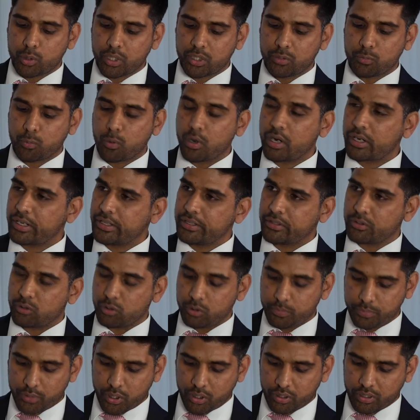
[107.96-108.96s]
UN working
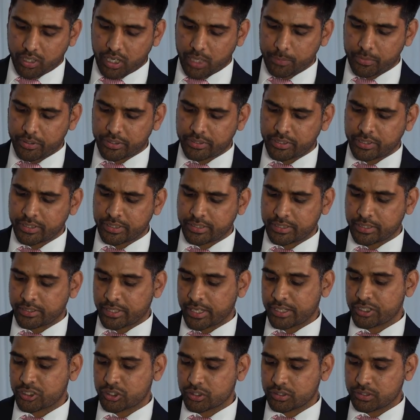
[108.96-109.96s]
group on arbitrary
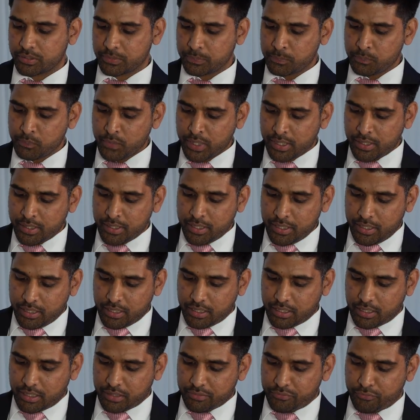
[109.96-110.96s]
detention,
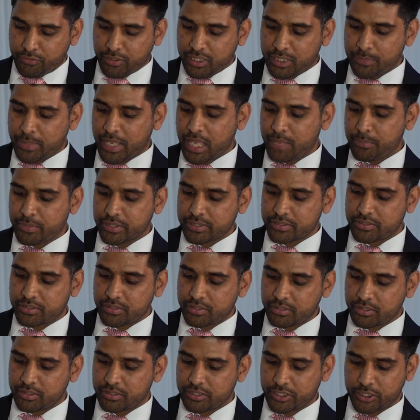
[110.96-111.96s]
Philip
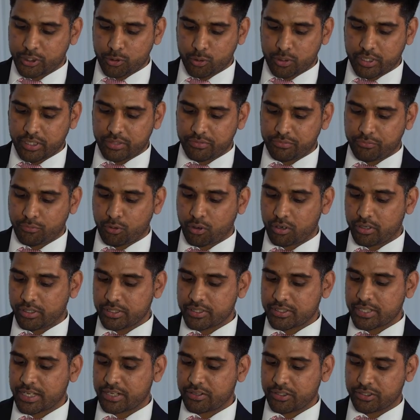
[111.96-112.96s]
Hammond, the UK
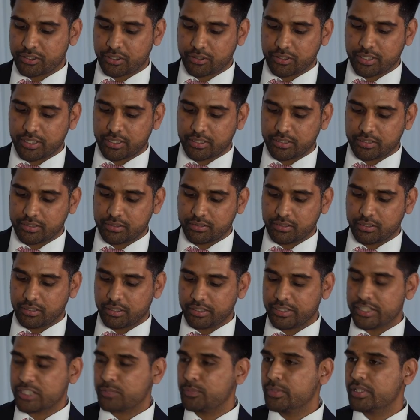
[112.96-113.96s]
Foreign Secretary,
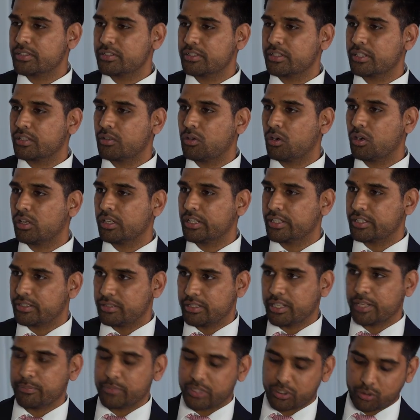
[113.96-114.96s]
dismissed it and called
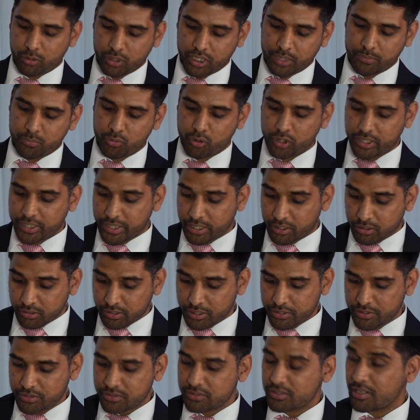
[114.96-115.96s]
it, let me quote him,
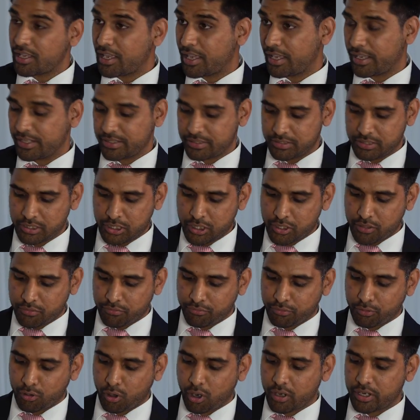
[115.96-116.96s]
ridiculous and
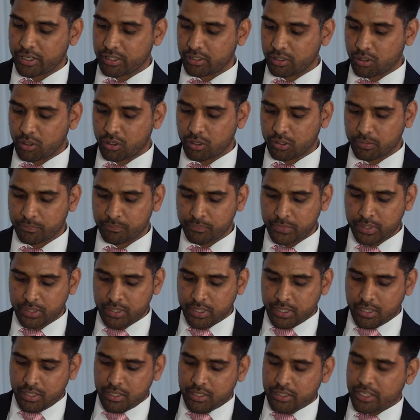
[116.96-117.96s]
flawed in law.
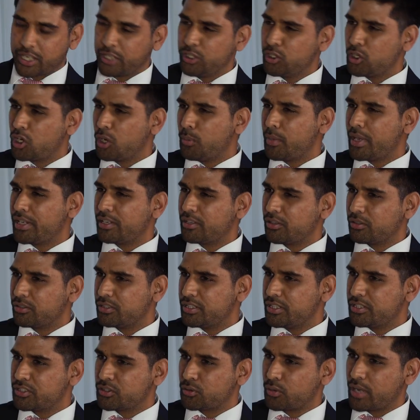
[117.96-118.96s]
Can you comment on
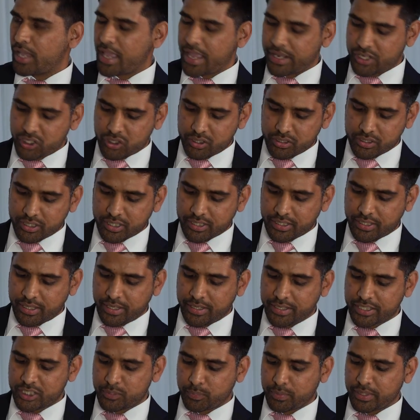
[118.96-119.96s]
these reactions
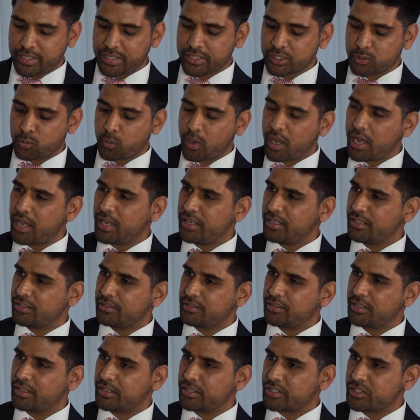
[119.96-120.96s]
and explain us why
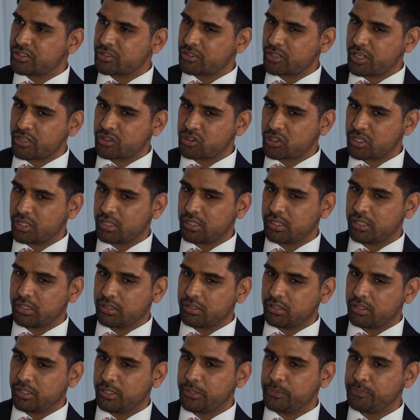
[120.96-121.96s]
there's such a